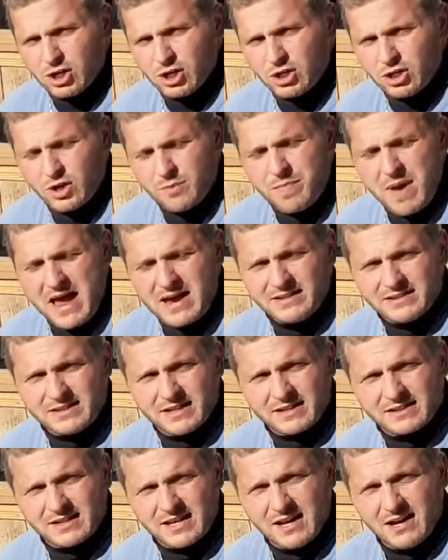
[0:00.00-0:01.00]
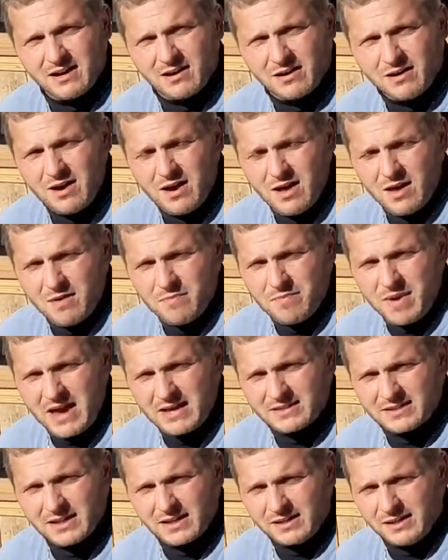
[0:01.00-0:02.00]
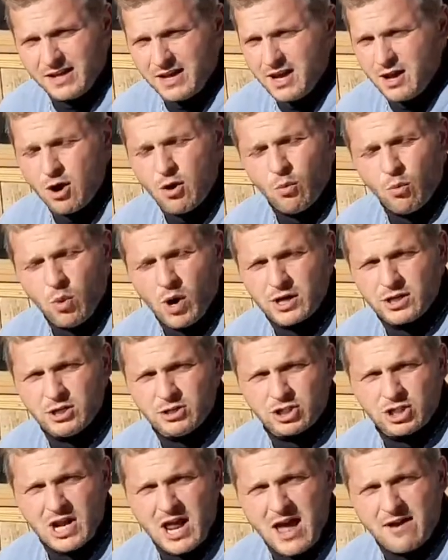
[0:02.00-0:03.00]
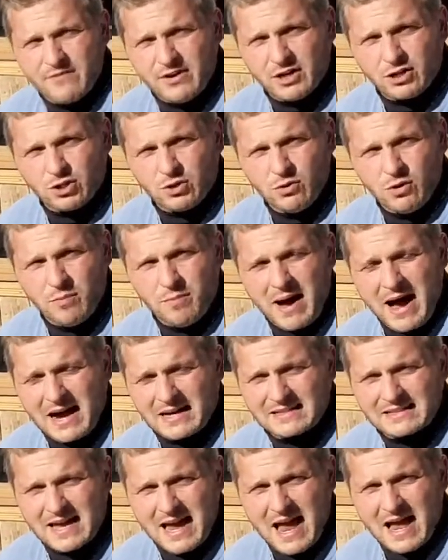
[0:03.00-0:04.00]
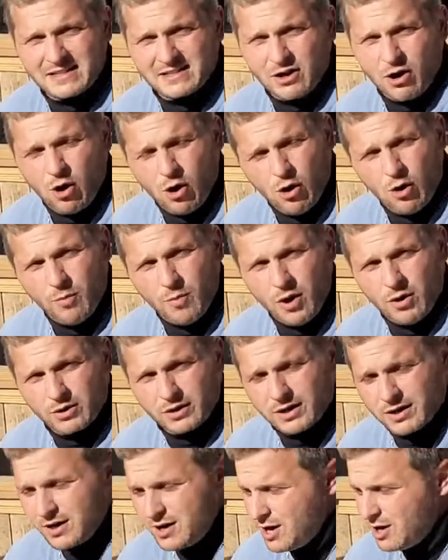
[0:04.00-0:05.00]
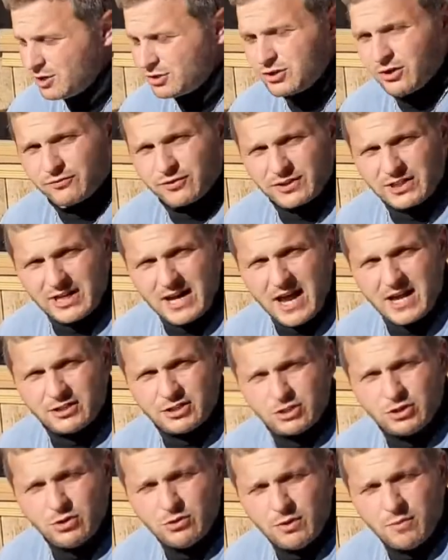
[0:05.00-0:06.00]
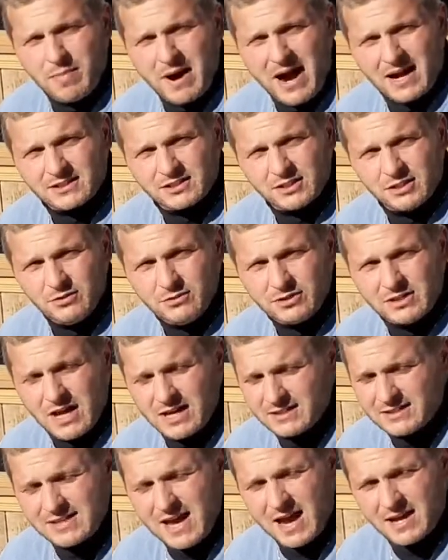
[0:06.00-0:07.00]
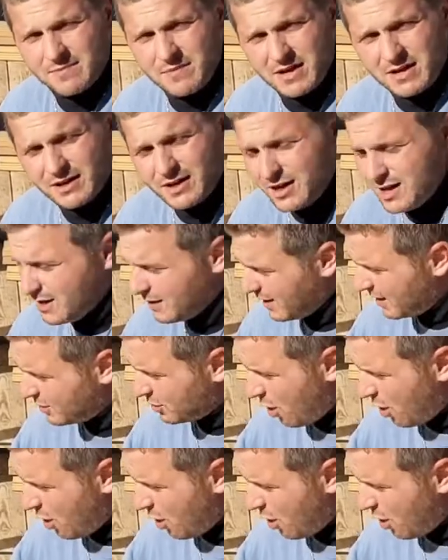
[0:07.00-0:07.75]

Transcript: your basics here, basically what you should have in a toolbox as a homeowner. So for today's Toolbox Tuesday segment, let's